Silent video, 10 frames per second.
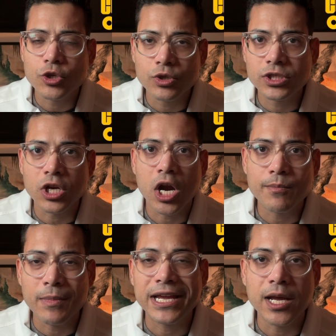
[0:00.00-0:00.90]
to
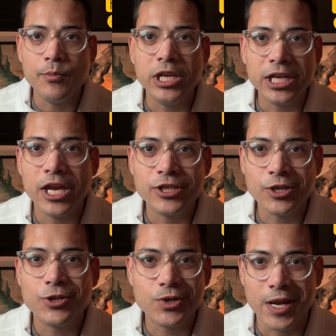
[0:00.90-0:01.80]
start my
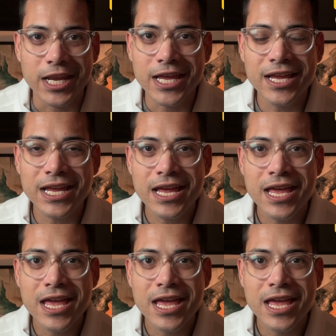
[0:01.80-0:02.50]
communication training